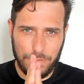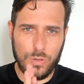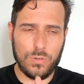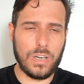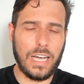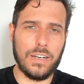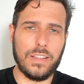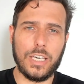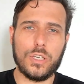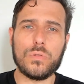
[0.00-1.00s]
you, and
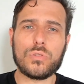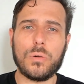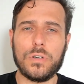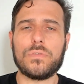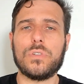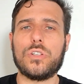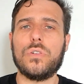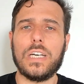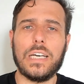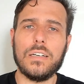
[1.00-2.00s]
thank you so much for
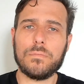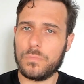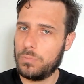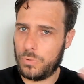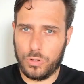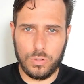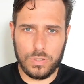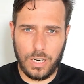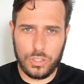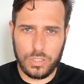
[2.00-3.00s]
tuning in with your
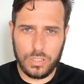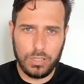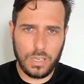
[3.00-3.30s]
attention.